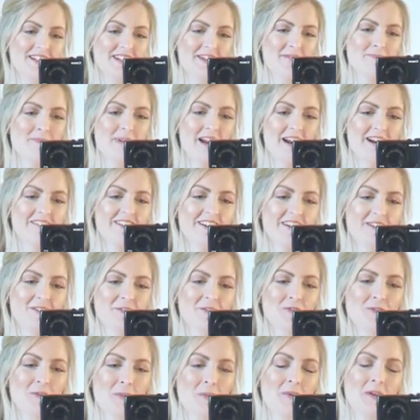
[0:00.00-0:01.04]
in the
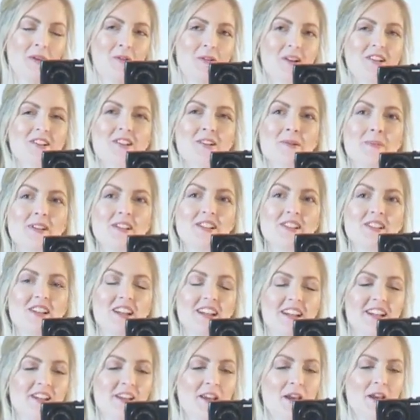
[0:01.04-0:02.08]
background from the washing
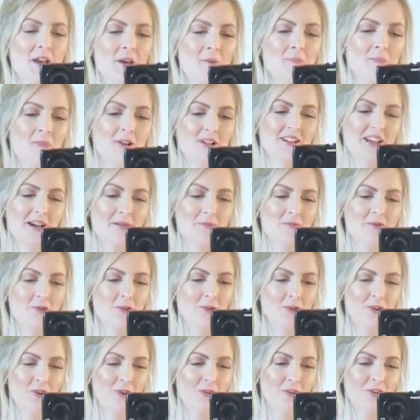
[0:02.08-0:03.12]
machine, but I'm
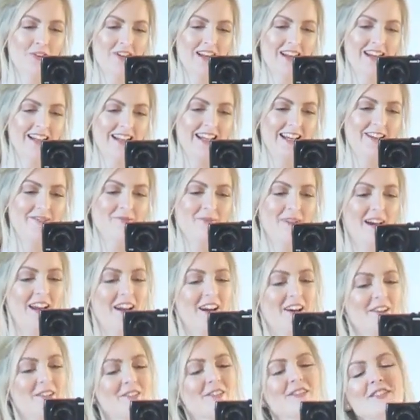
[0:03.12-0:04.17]
showing you quickly
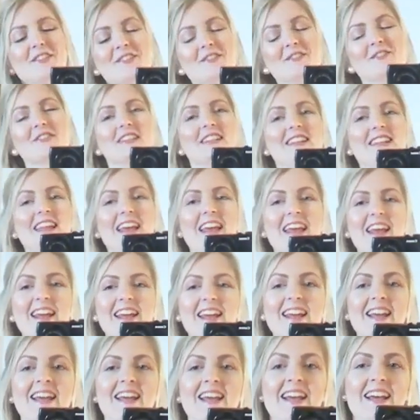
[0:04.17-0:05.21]
my outfit of the
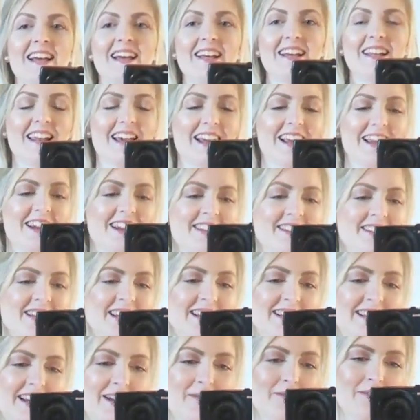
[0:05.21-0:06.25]
day. And like I
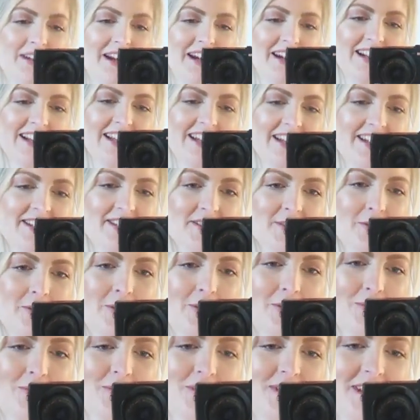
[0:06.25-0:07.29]
said, I'm wearing this
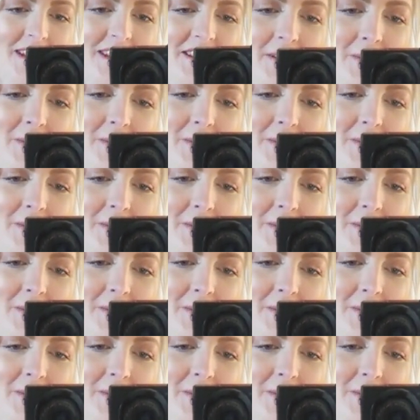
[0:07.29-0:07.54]
cozy